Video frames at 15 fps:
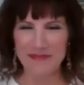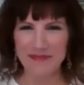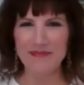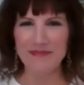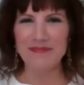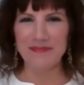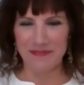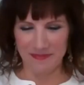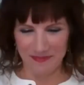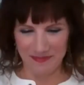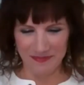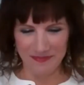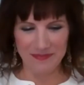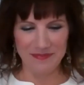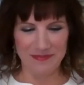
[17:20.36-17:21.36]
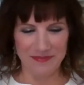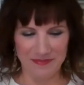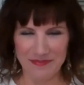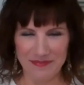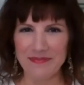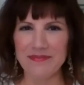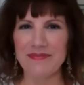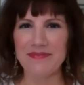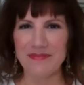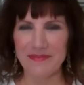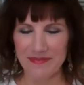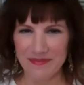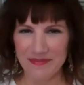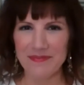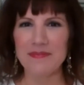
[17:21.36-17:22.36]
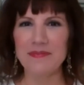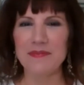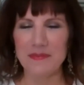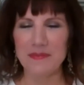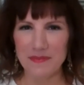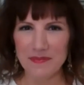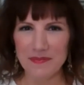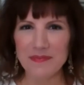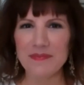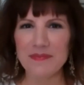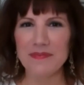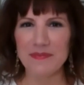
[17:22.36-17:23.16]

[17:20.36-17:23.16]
an important part of our subconscious latching